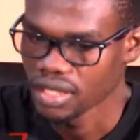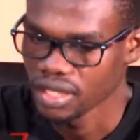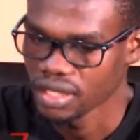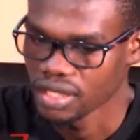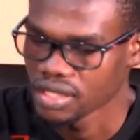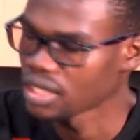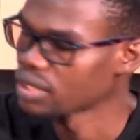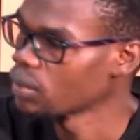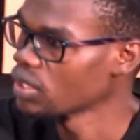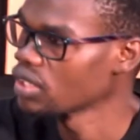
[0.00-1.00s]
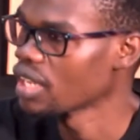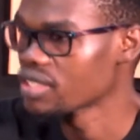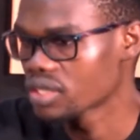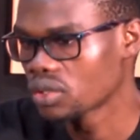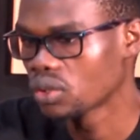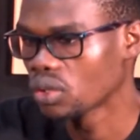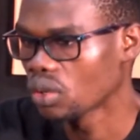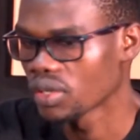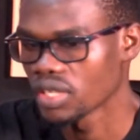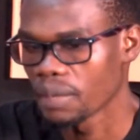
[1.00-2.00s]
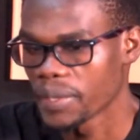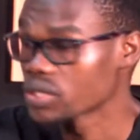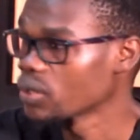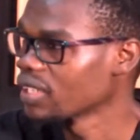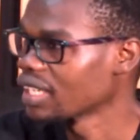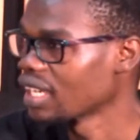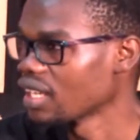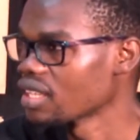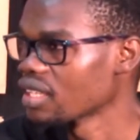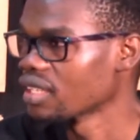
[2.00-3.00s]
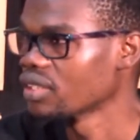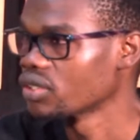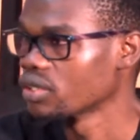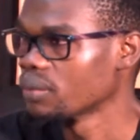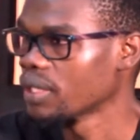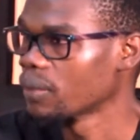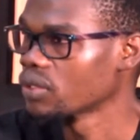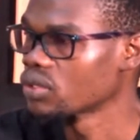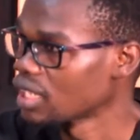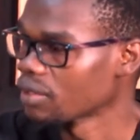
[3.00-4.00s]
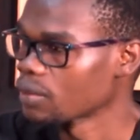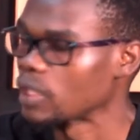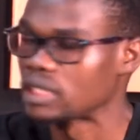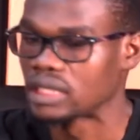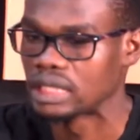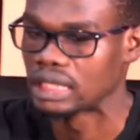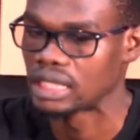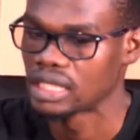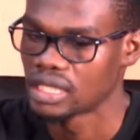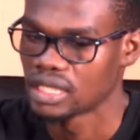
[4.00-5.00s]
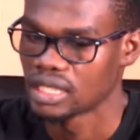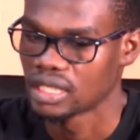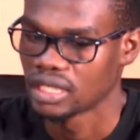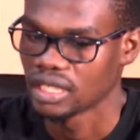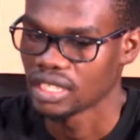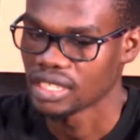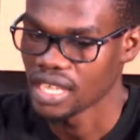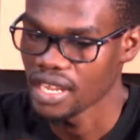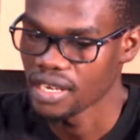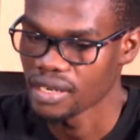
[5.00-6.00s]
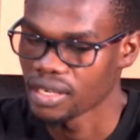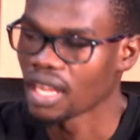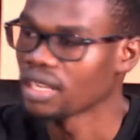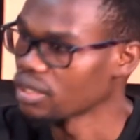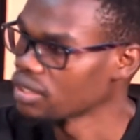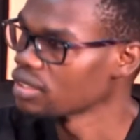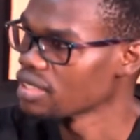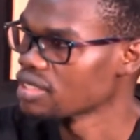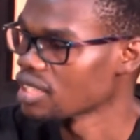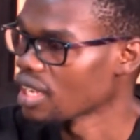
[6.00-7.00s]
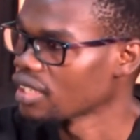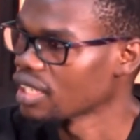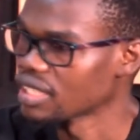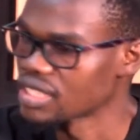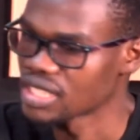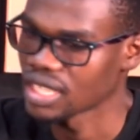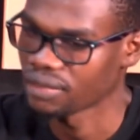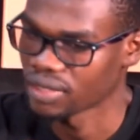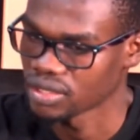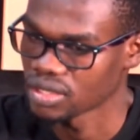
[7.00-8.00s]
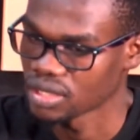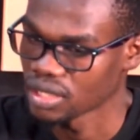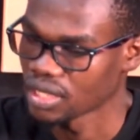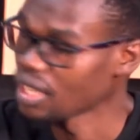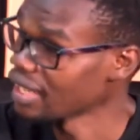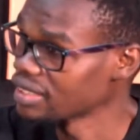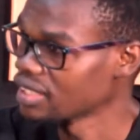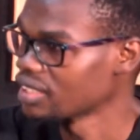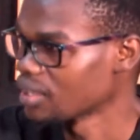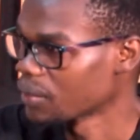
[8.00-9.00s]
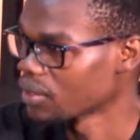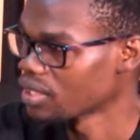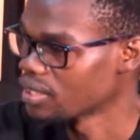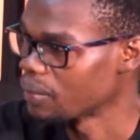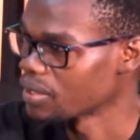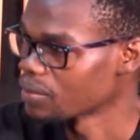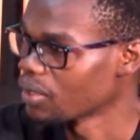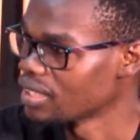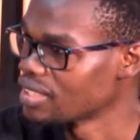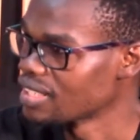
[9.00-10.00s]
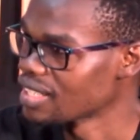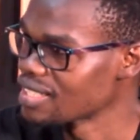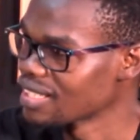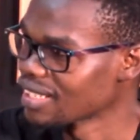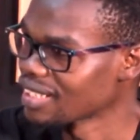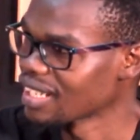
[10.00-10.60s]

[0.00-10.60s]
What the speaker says: thing is that when you're in school or when to find employment after I'm done with my degree, then along the journey I discovered to say actually entrepreneurship is more interesting